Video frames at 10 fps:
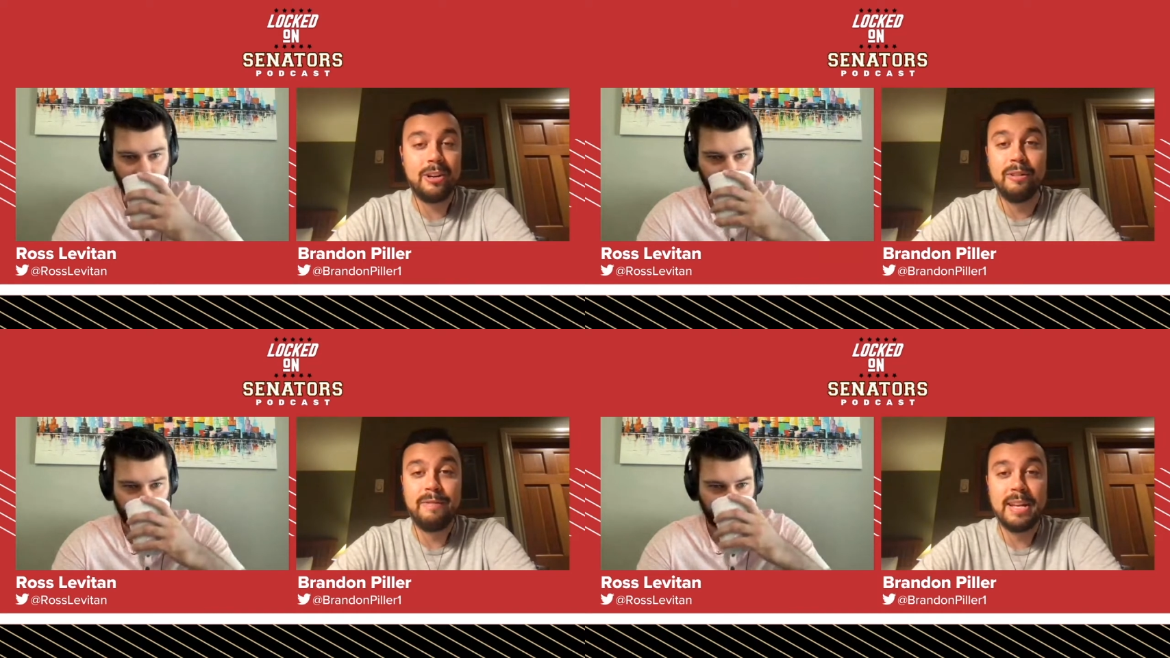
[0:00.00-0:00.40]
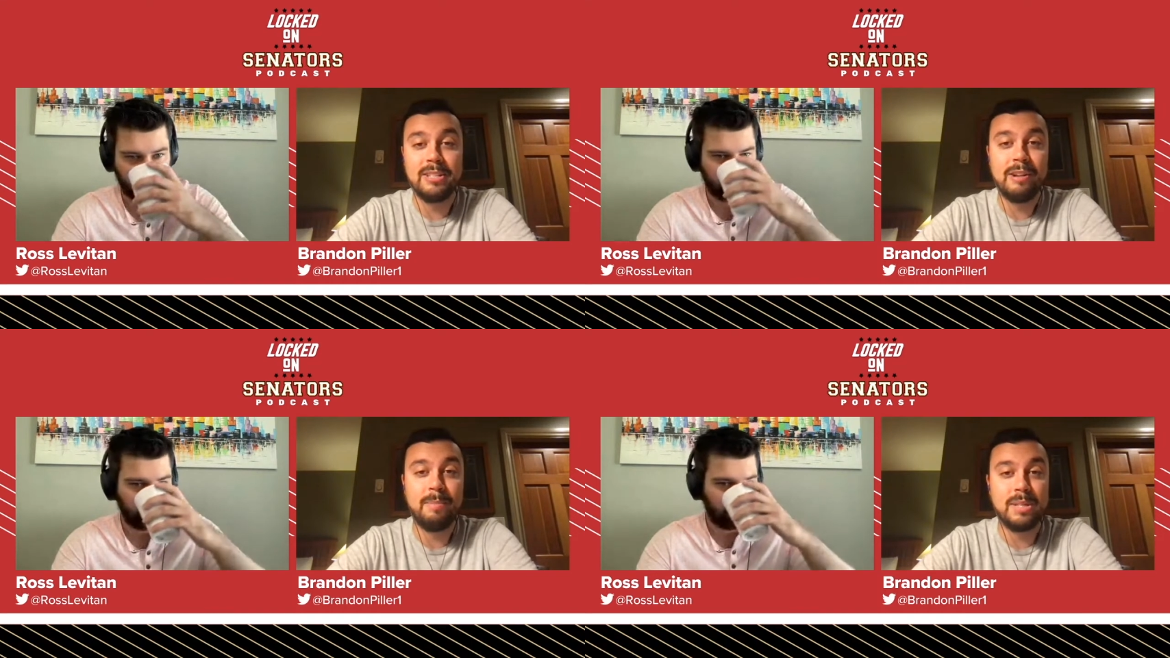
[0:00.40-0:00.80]
Speaker 1: good
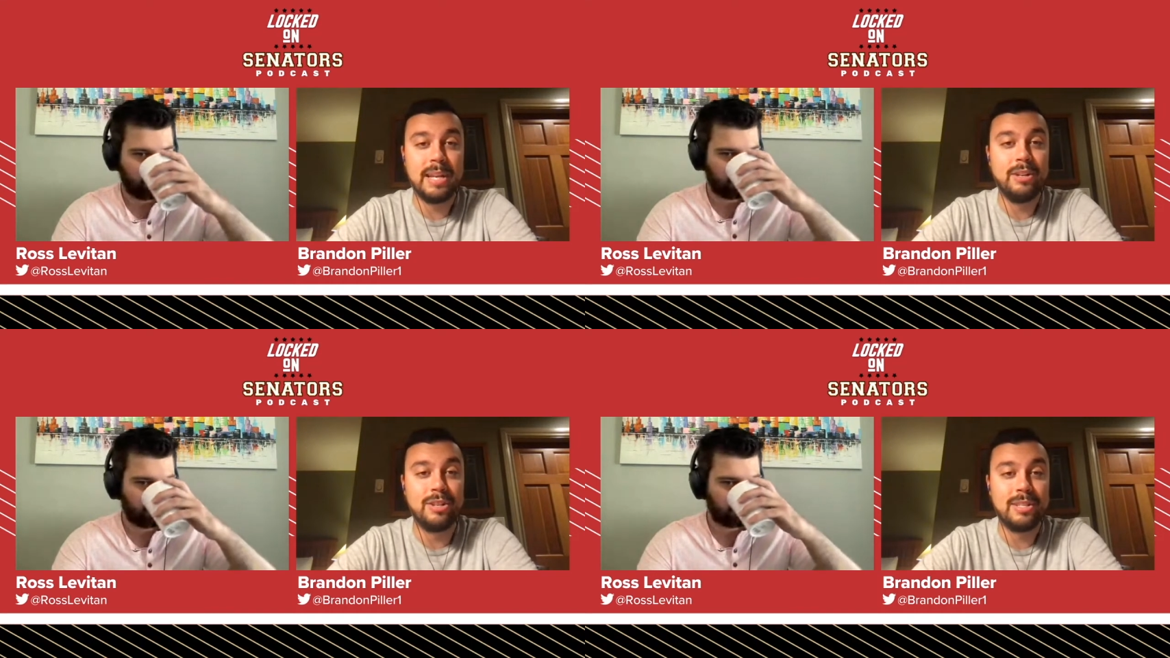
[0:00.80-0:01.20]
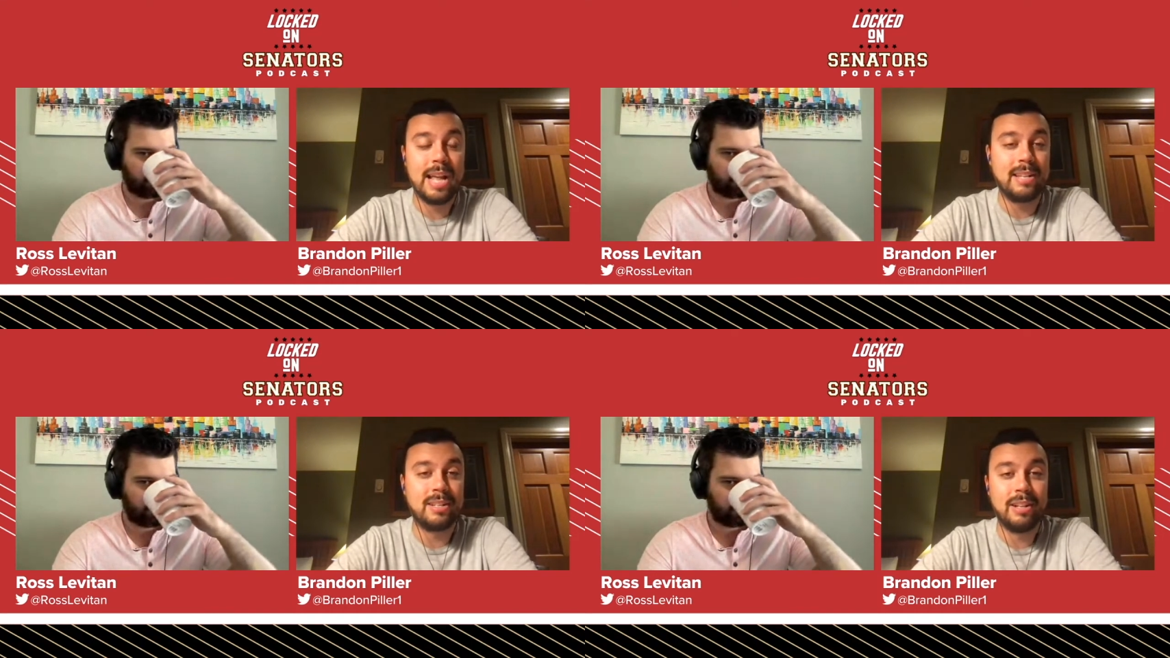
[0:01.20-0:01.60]
face-off percentages.
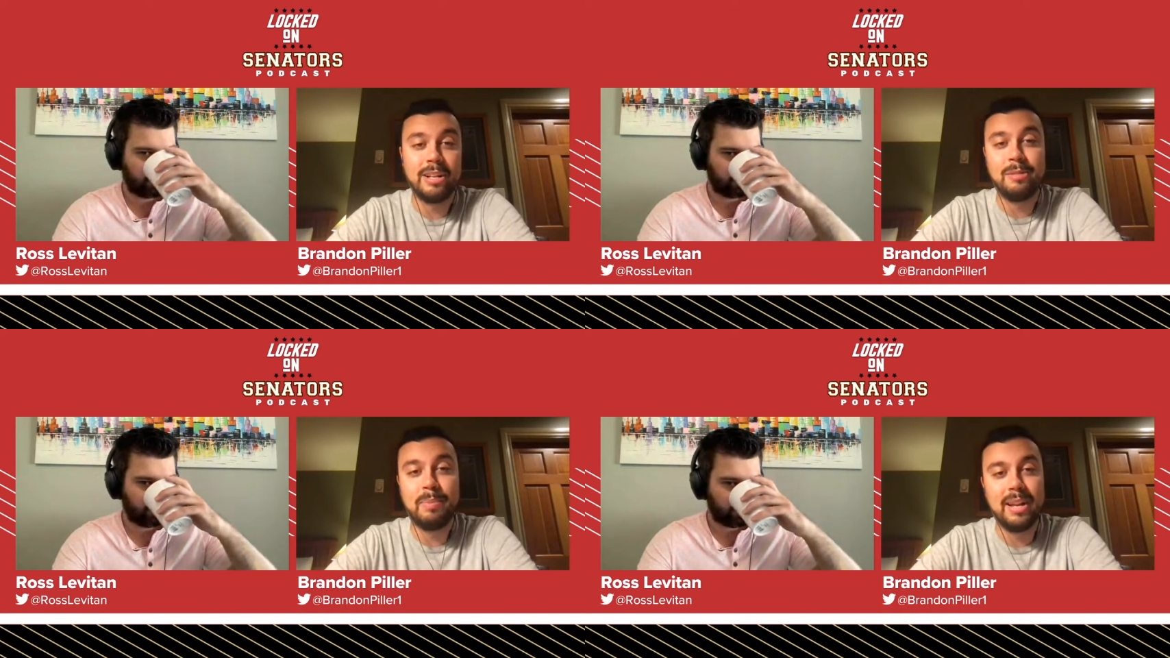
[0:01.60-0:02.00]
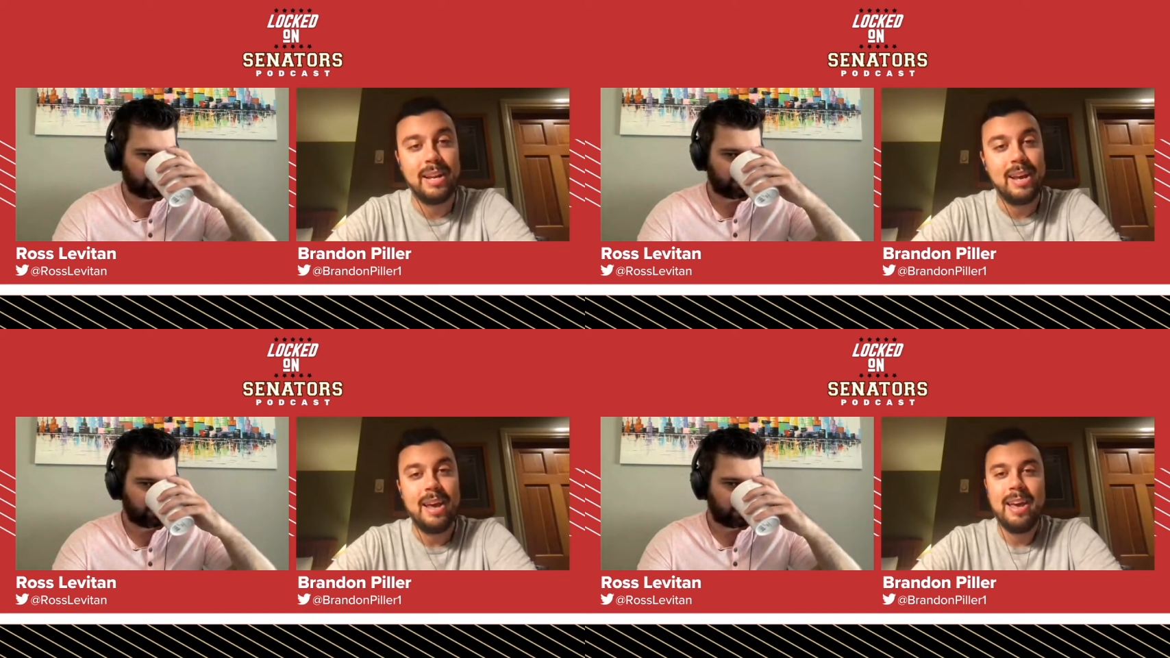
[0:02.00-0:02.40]
That's clutch, but
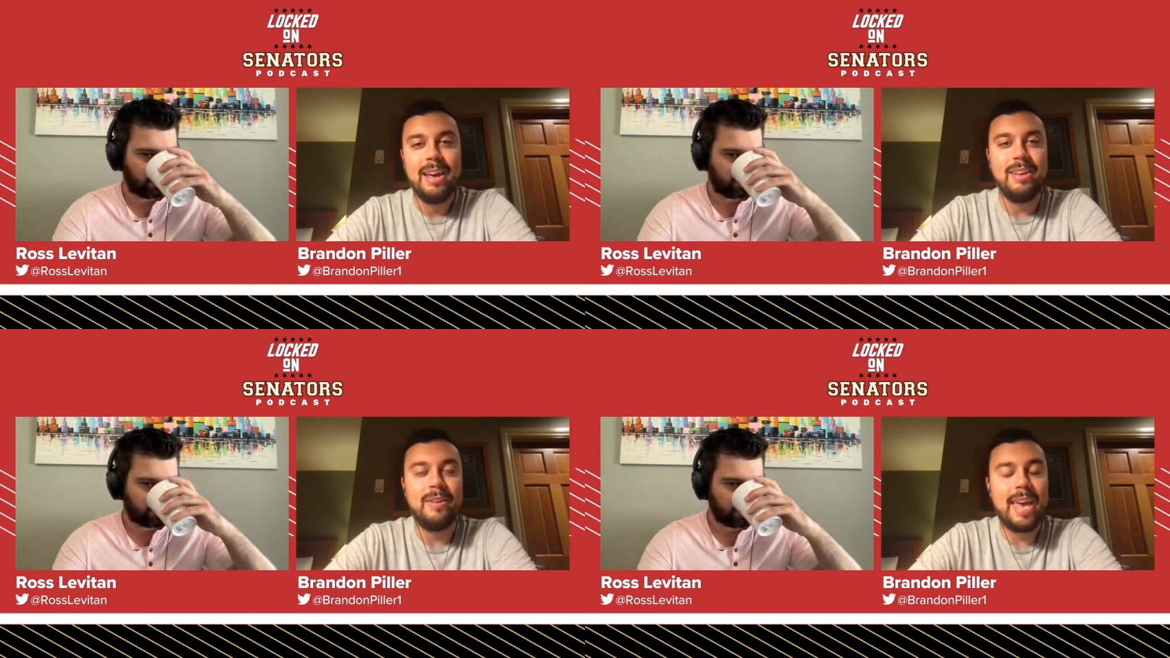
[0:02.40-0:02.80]
you